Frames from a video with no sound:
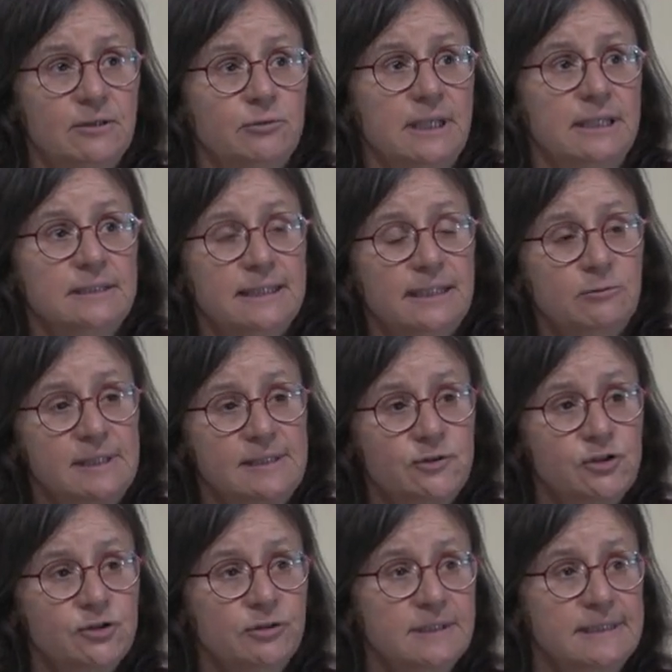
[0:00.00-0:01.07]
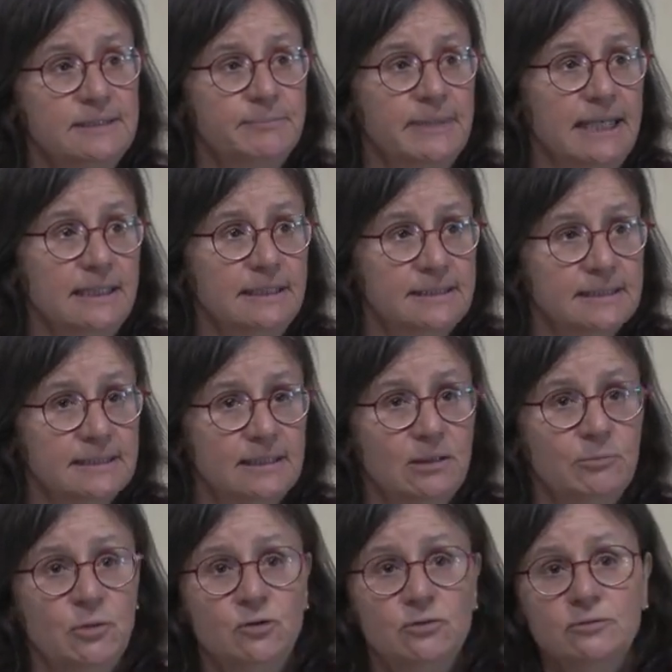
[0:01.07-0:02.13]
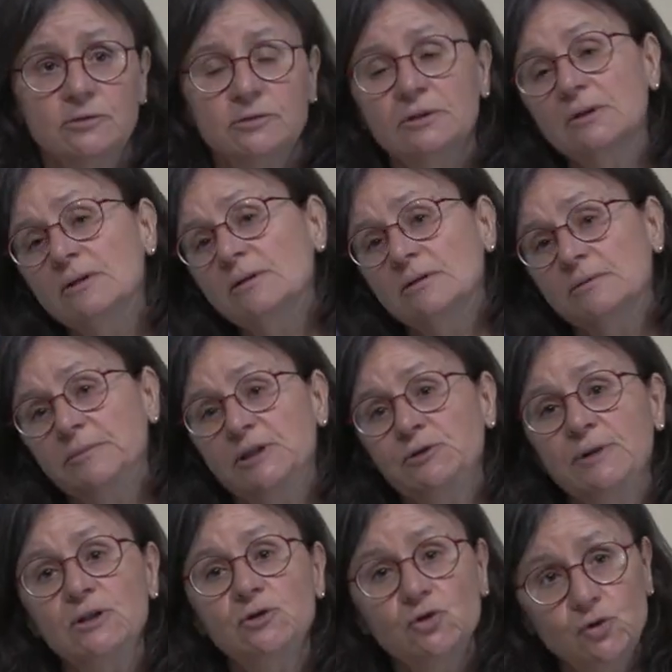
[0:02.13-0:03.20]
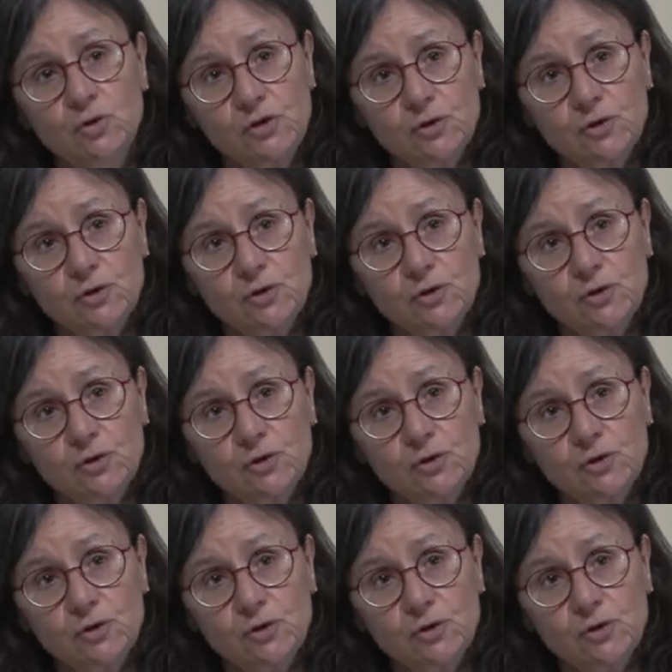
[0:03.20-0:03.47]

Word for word: there, were, there, was a strong debate about, uh, between two